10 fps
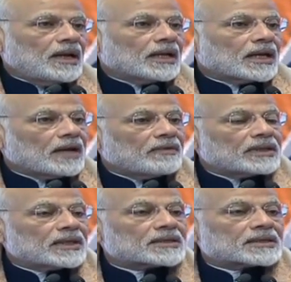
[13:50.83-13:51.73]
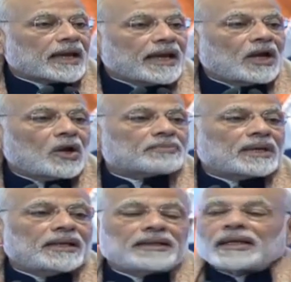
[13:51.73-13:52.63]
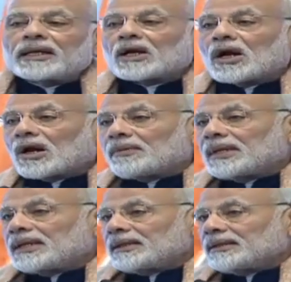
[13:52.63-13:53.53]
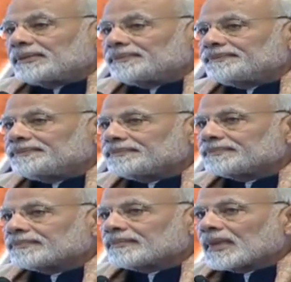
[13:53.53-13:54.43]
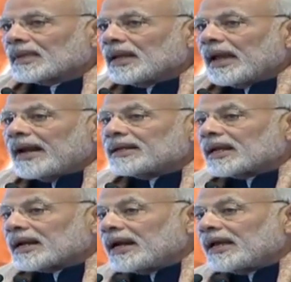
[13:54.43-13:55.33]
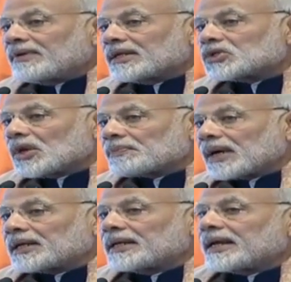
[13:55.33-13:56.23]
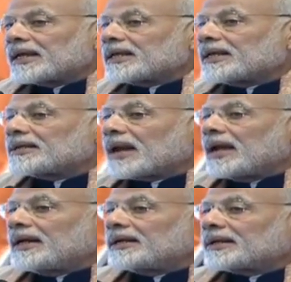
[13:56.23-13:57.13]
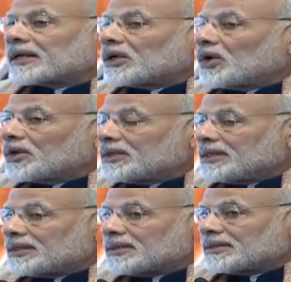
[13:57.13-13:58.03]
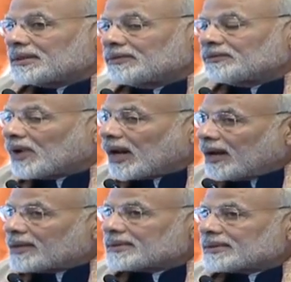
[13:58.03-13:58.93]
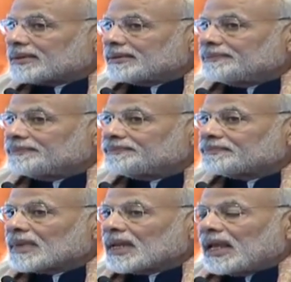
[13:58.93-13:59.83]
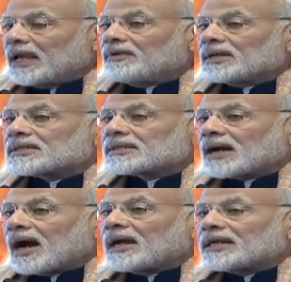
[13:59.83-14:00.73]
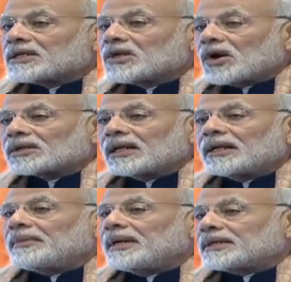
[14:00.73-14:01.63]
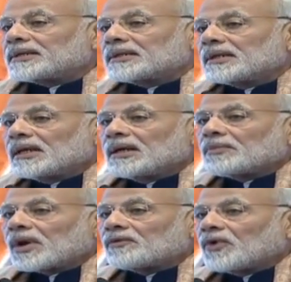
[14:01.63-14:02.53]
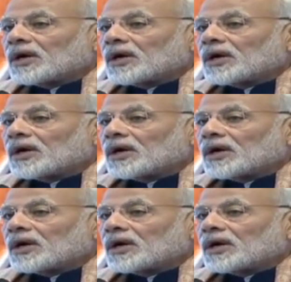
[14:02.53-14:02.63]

Given the scale of the Indian economy and the relevance of cutting-edge Israeli technologies for us, even sky is not the limit for what